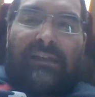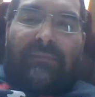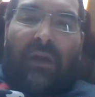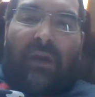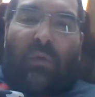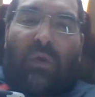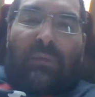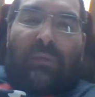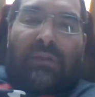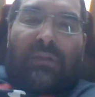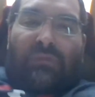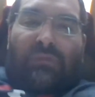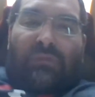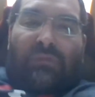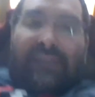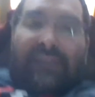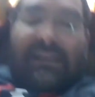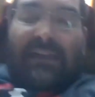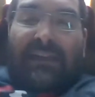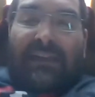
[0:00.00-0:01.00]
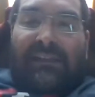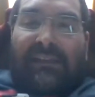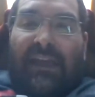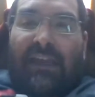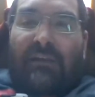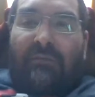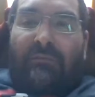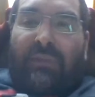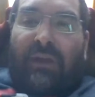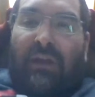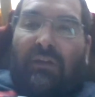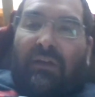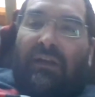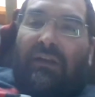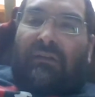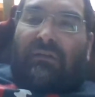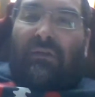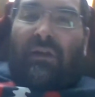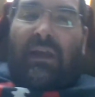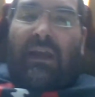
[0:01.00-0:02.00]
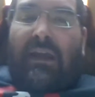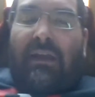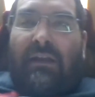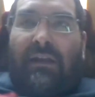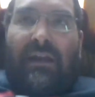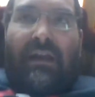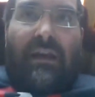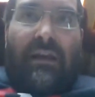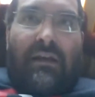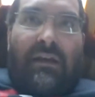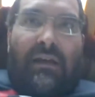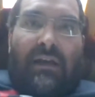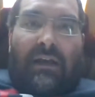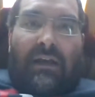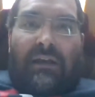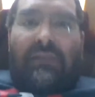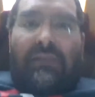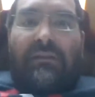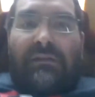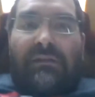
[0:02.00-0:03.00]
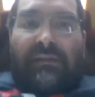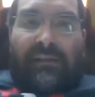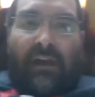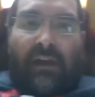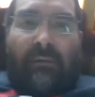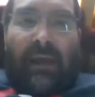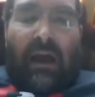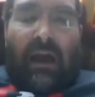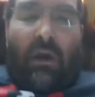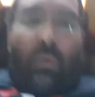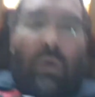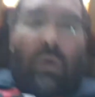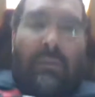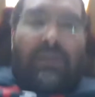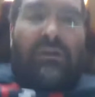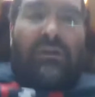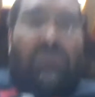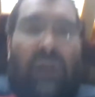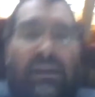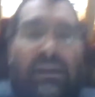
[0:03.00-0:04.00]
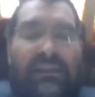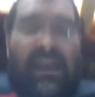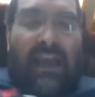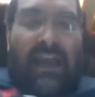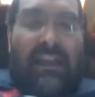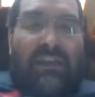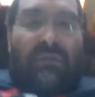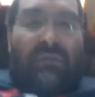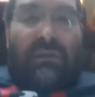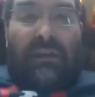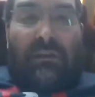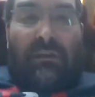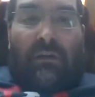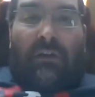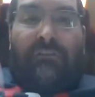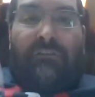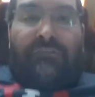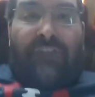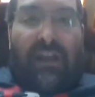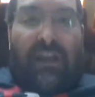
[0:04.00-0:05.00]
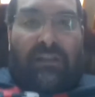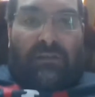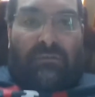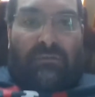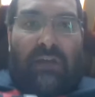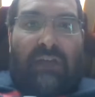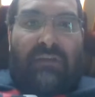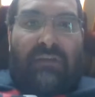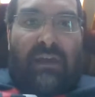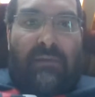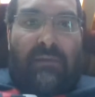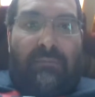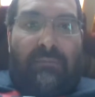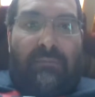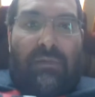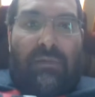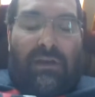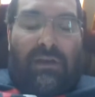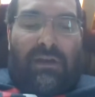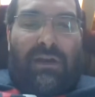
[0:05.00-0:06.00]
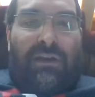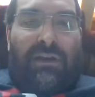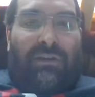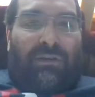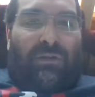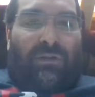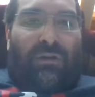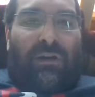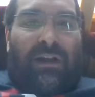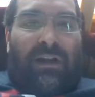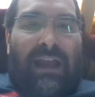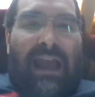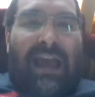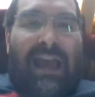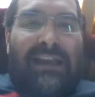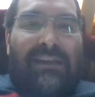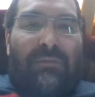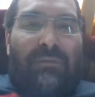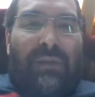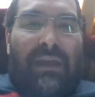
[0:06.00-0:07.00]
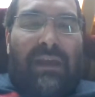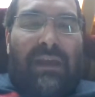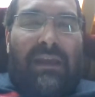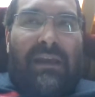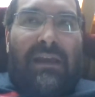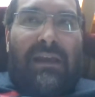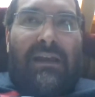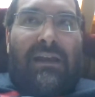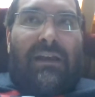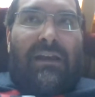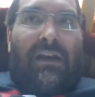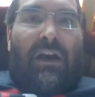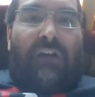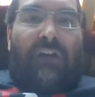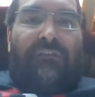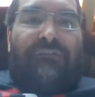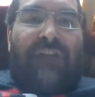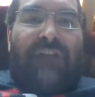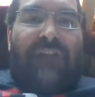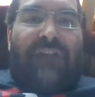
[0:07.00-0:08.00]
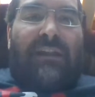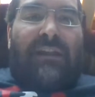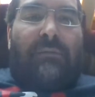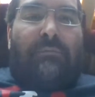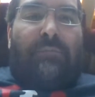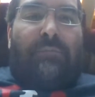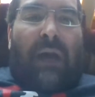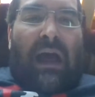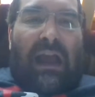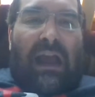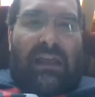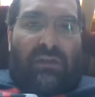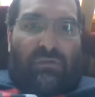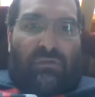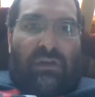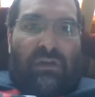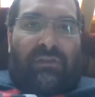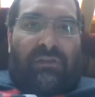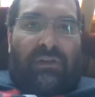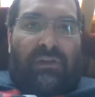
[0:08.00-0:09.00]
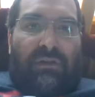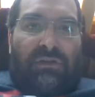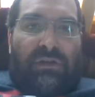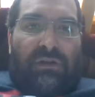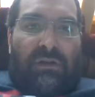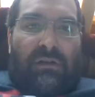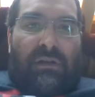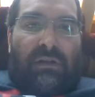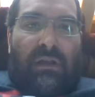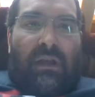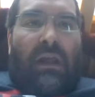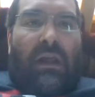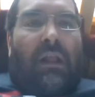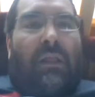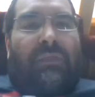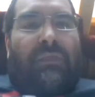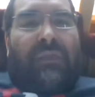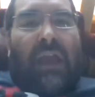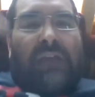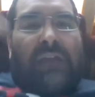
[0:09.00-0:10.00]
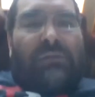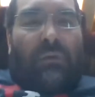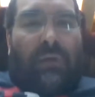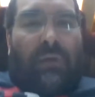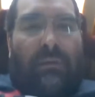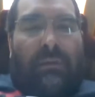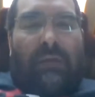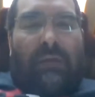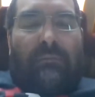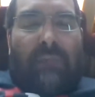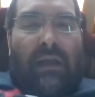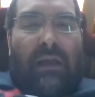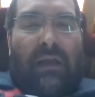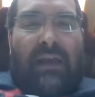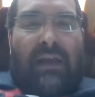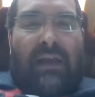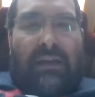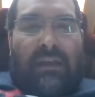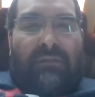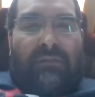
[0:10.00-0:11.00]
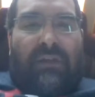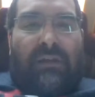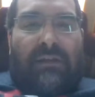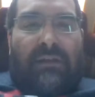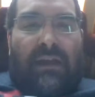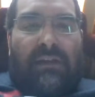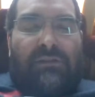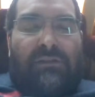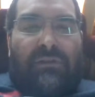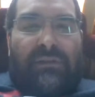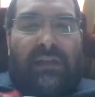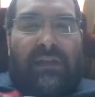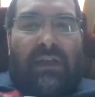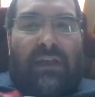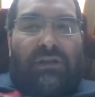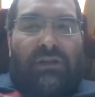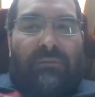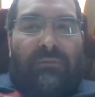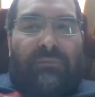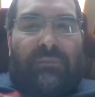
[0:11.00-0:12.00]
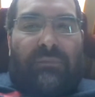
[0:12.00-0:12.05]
about women's rights and it's set in period 3, somehow women's rights had to either affect the Revy or it had to be affected by the revolution. That's what we mean by that idea of contextualization.